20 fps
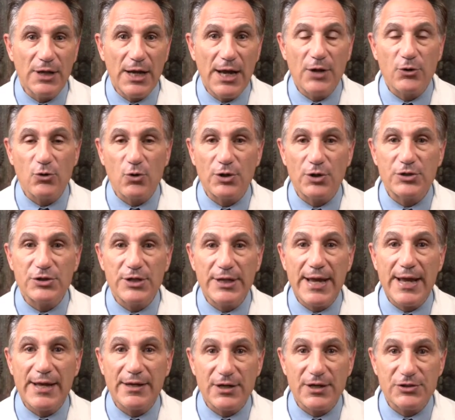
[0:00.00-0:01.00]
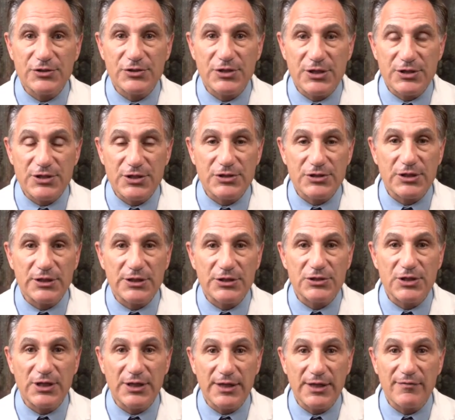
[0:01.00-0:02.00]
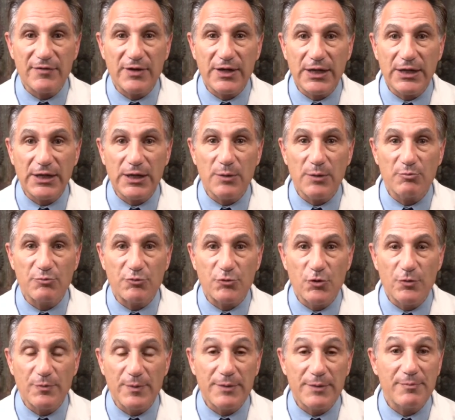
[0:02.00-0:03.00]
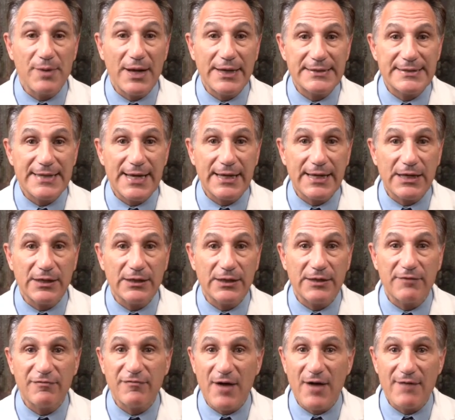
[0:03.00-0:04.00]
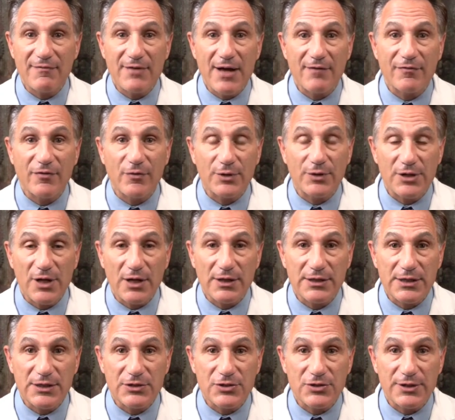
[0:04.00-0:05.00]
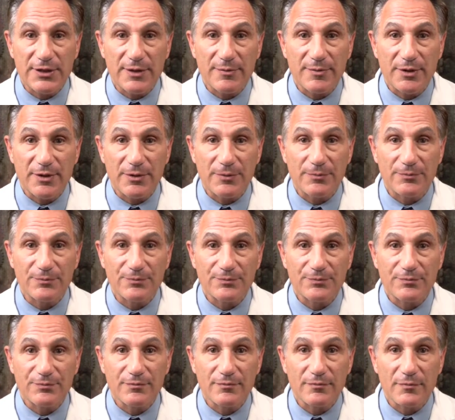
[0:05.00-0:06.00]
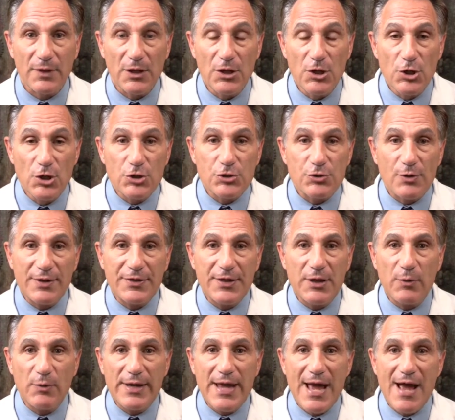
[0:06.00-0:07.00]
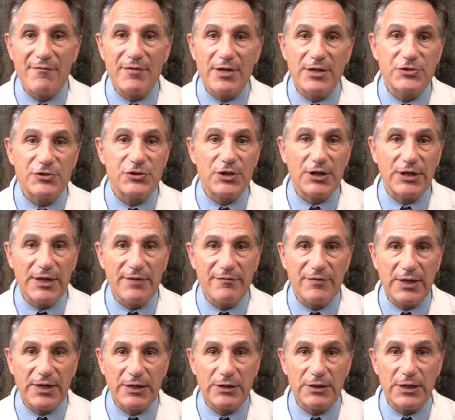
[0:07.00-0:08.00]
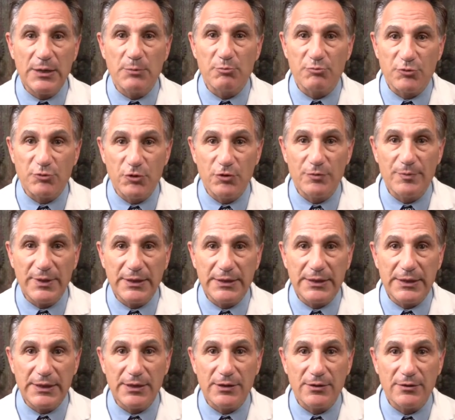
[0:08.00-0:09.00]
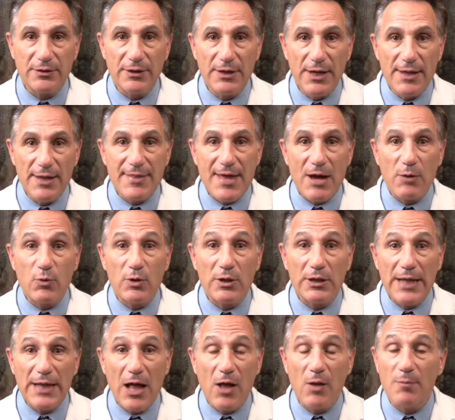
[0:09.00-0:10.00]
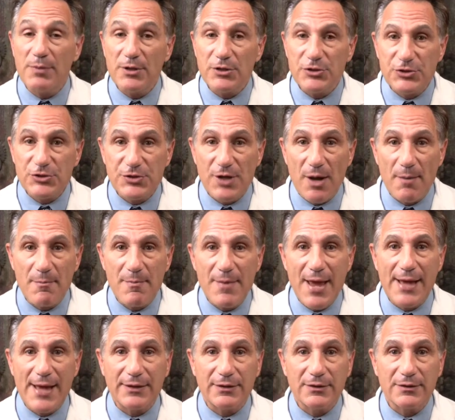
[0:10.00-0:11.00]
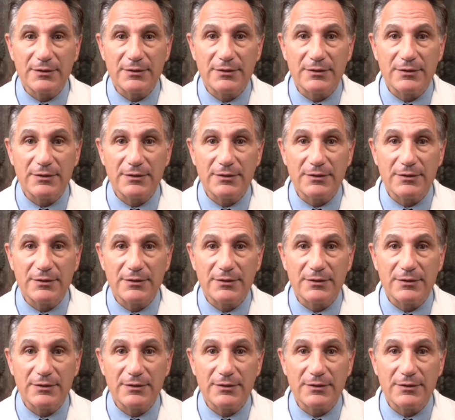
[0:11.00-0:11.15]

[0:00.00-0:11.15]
in order to get a statistically significant improvement by taking the 5 alpha reductase inhibitor. So I think we have a significant improvement here that will help some men.